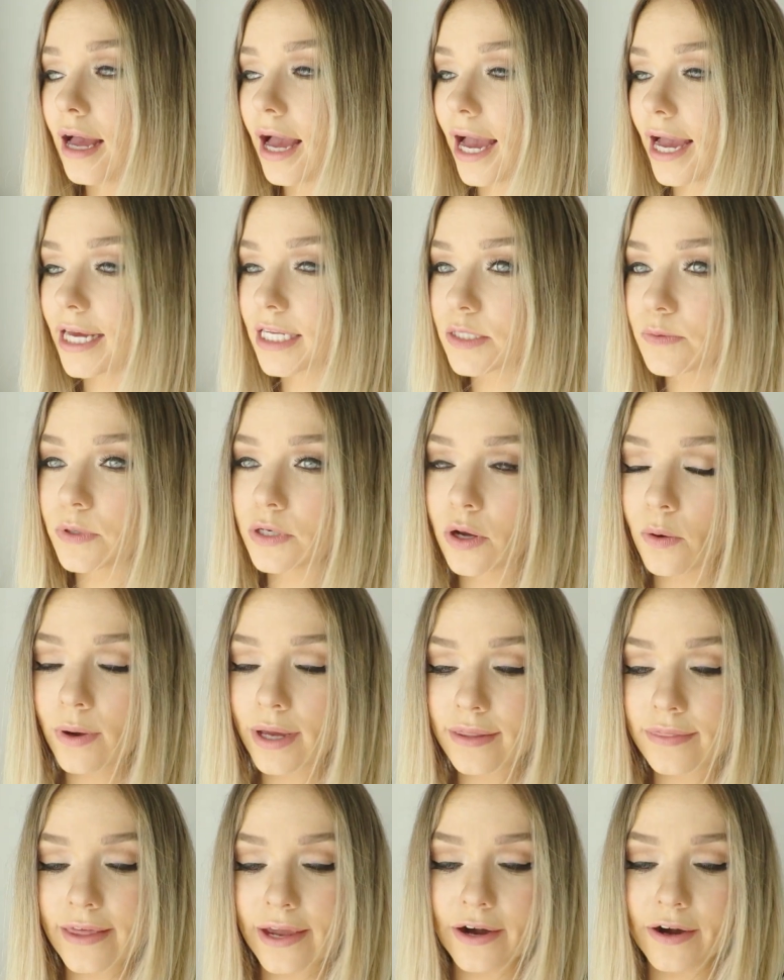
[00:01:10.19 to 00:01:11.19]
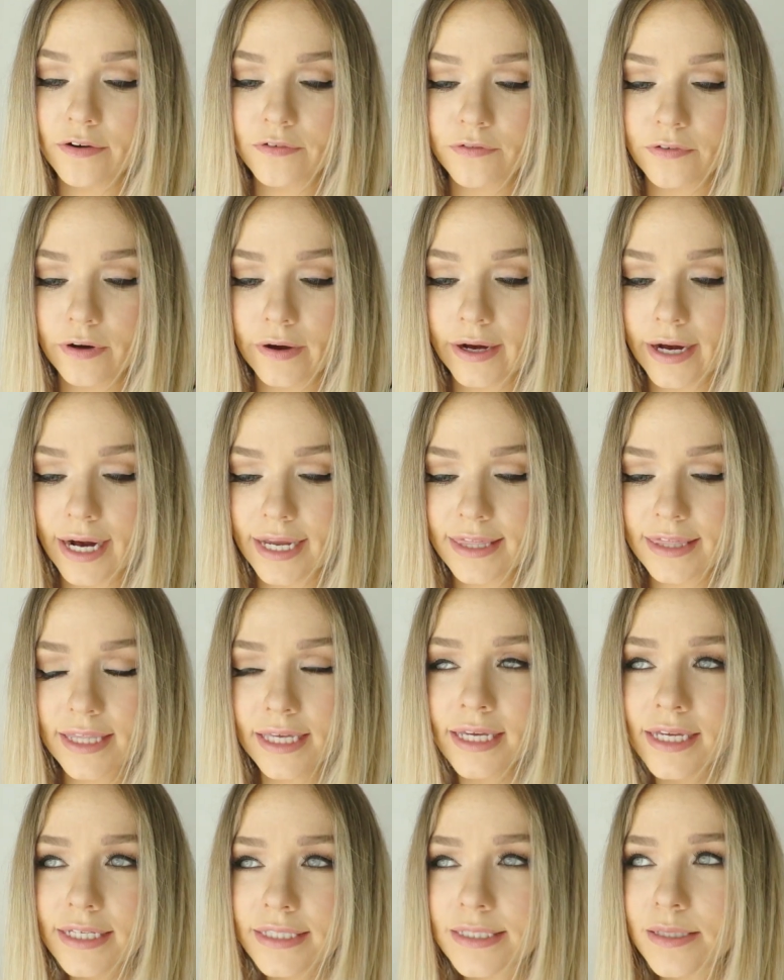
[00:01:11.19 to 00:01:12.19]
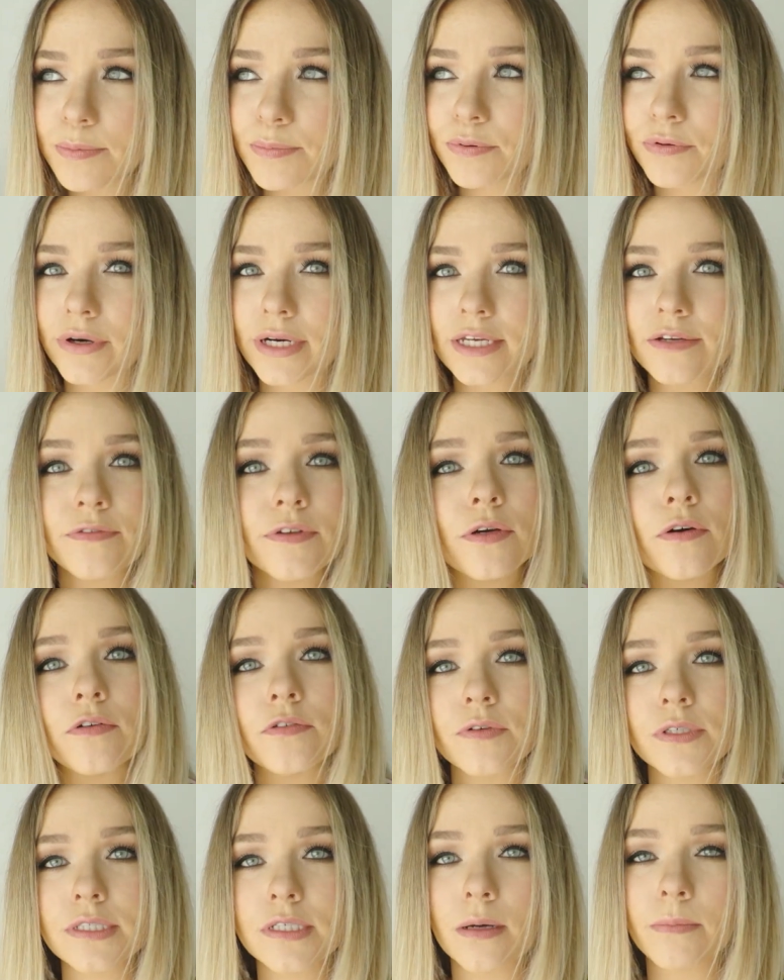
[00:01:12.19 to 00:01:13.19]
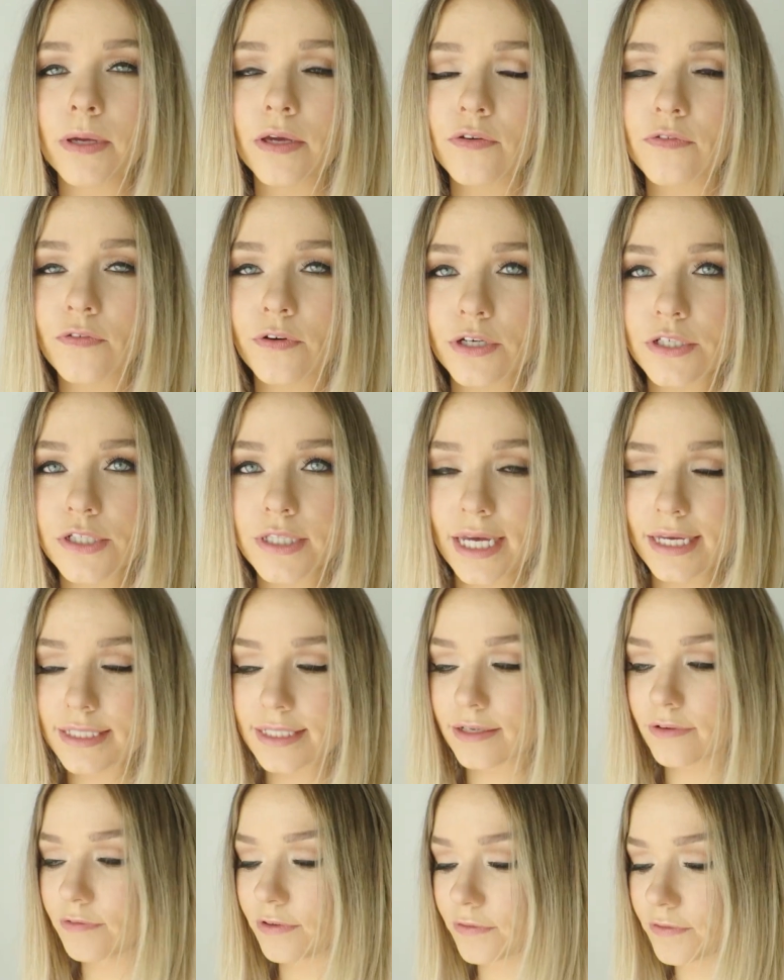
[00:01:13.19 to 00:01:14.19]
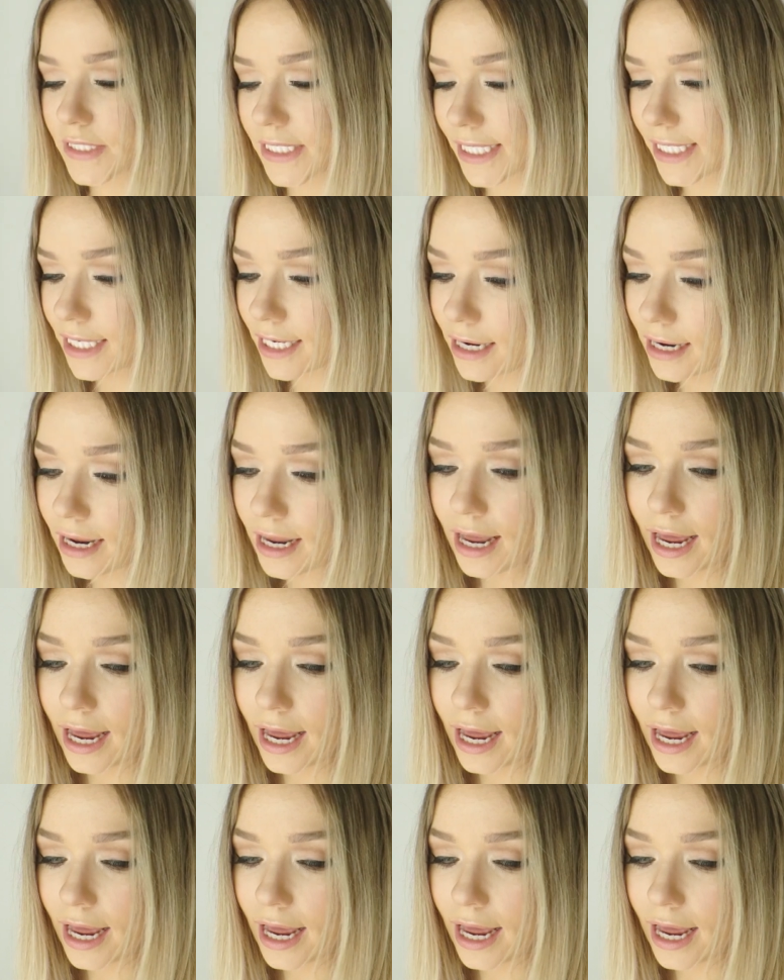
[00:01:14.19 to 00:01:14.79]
And we're going there for, I think it's a preview of what's coming for 2015.